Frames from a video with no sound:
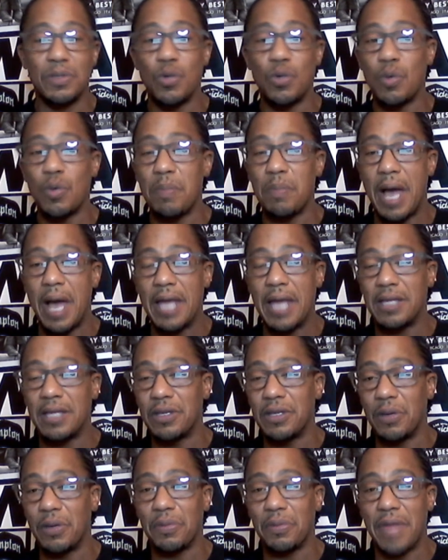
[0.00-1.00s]
You remind,
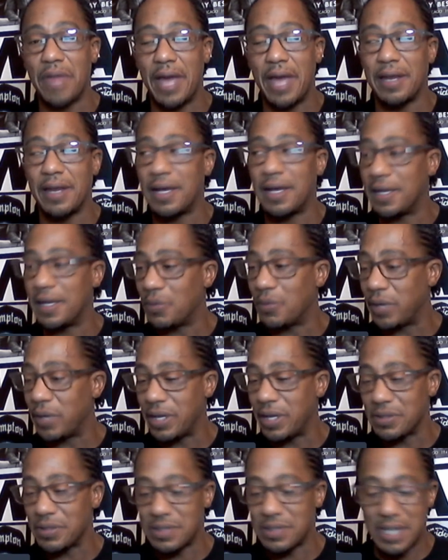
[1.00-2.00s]
that
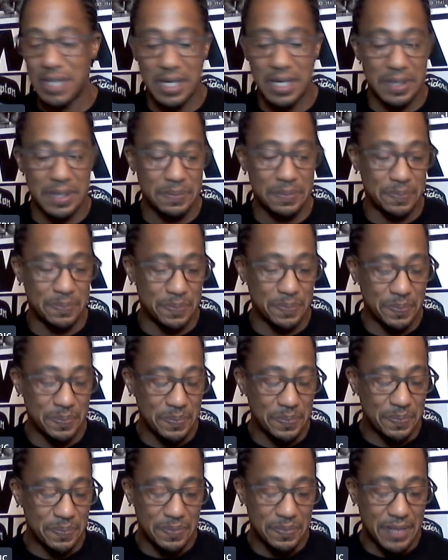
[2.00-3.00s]
what else?
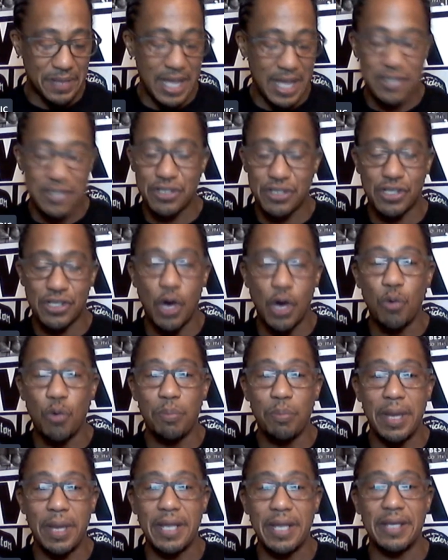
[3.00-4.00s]
It's
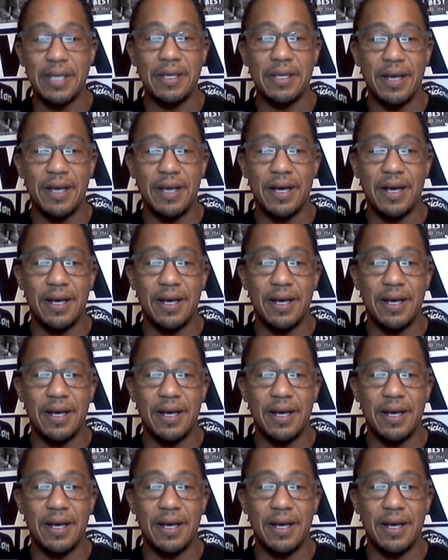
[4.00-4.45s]
so many